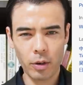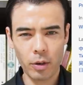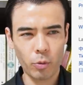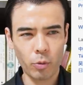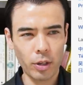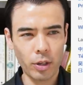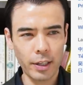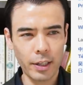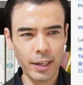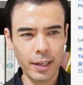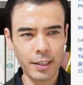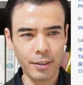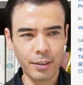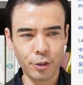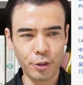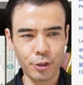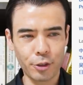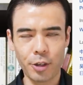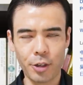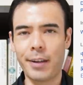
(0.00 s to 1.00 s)
relate and
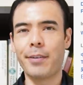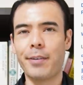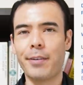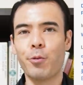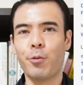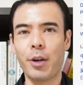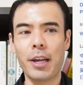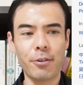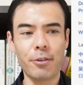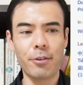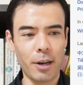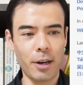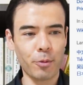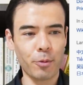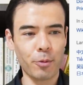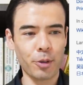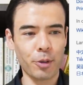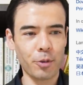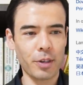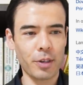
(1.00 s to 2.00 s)
reiterate
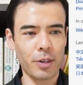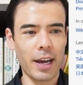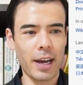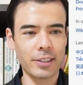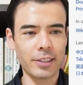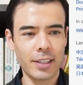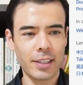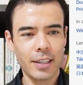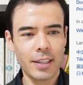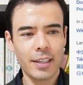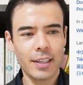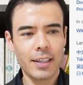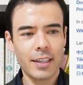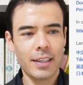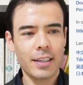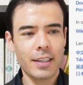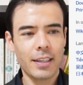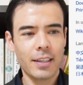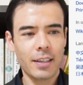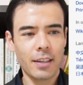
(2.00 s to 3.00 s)
with you guys,
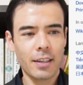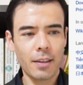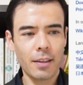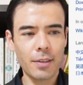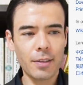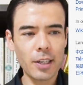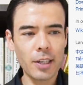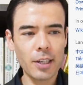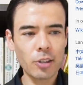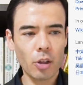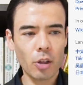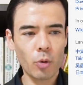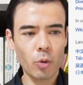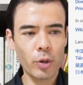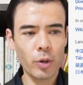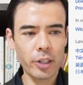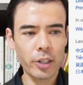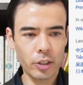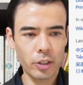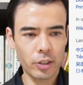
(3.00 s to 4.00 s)
these are the
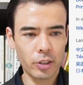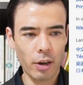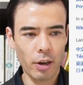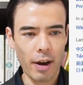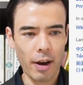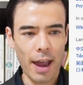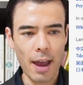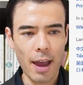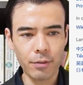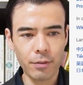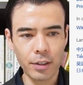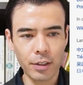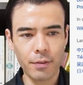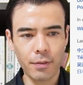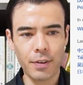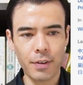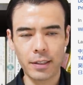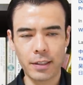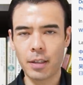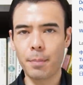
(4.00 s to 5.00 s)
regions that are heavily
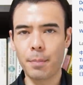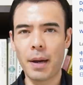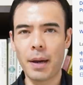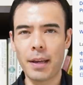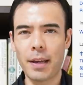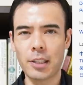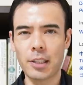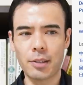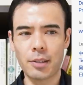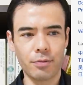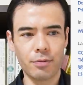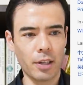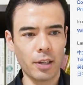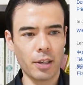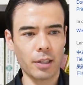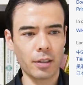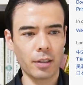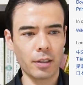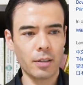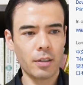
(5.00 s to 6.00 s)
affected by this
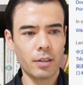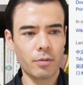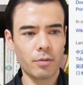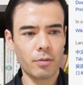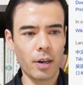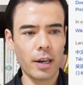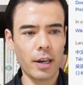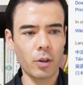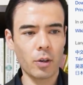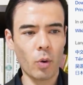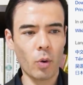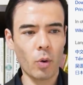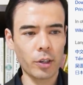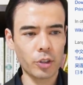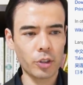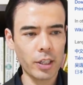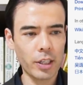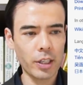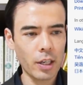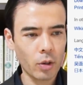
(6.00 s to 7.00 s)
flooding, right?
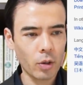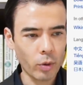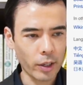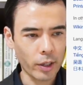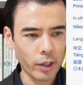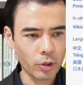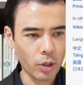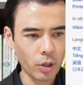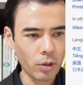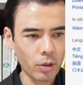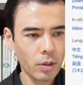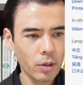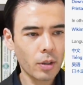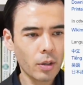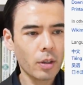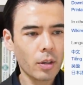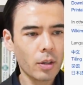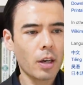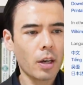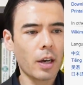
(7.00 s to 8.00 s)
Guangxi, Guangzhou,
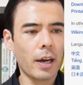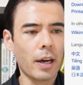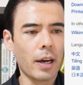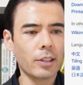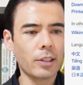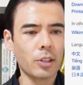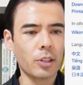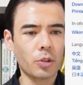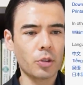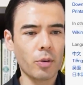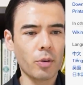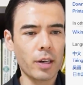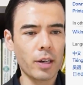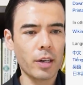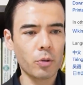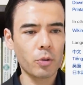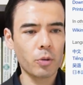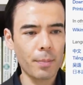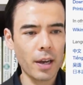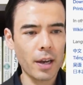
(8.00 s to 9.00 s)
Sichuan,
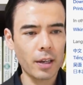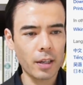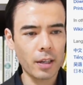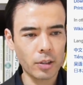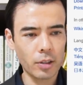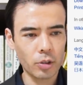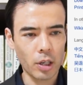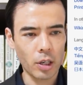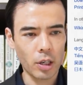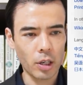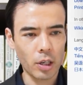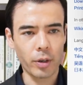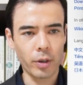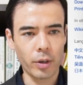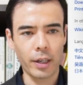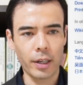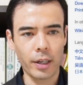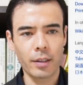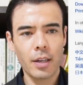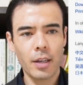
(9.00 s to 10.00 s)
Hubei, and
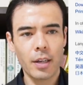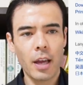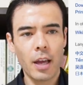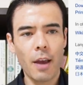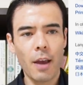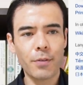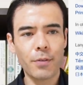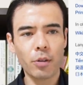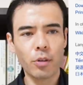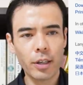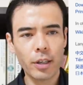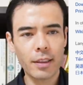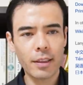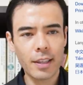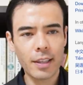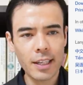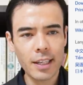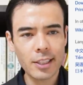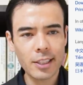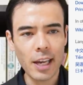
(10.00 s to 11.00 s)
Chongqing. If you look at
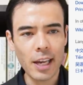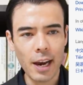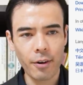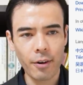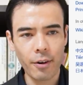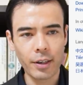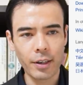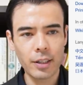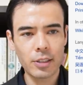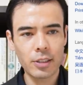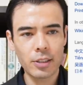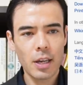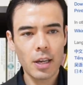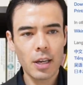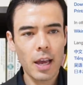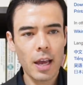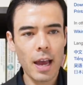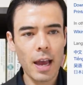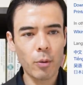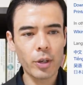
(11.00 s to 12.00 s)
these areas,
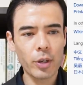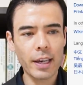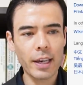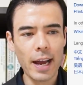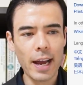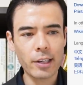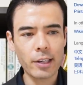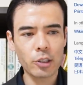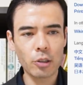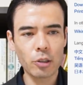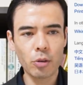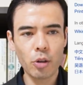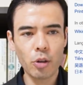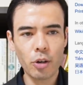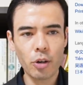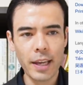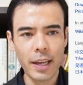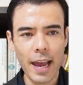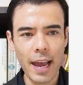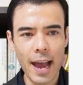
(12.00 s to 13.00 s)
and we can actually
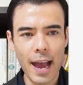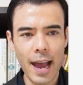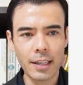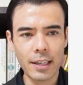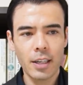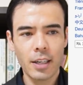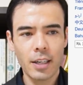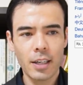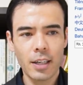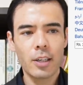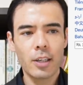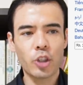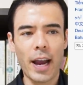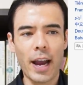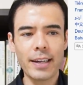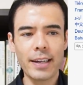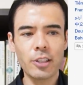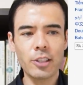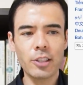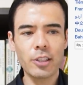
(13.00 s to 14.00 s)
look at
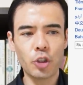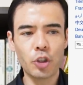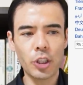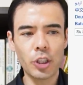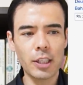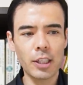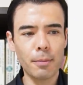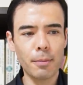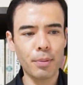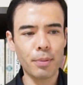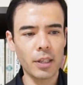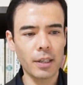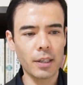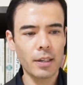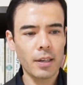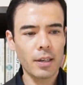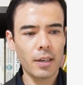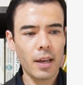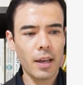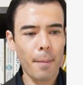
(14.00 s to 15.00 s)
China's
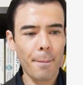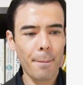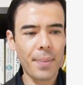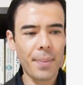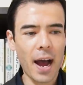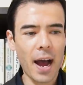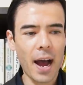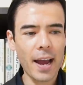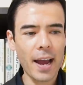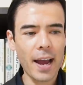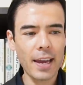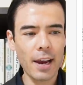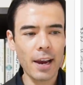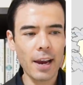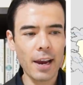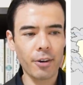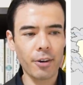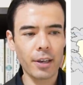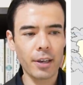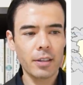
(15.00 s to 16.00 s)
GDP by
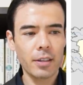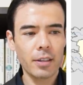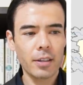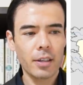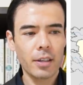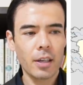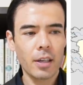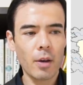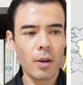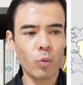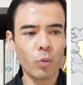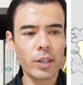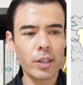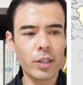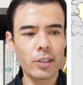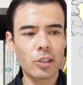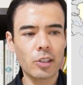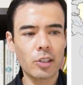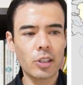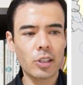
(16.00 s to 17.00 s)
area, and we
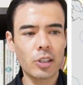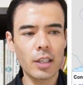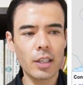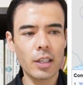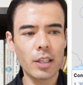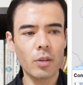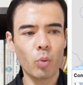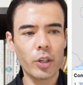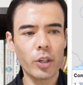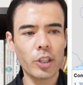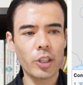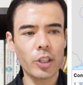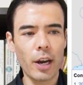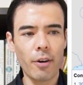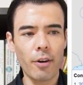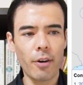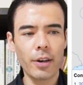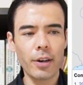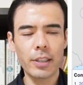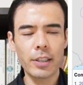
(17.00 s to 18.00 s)
can see which
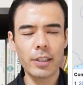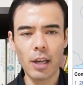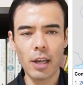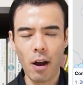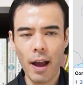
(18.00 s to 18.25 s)
areas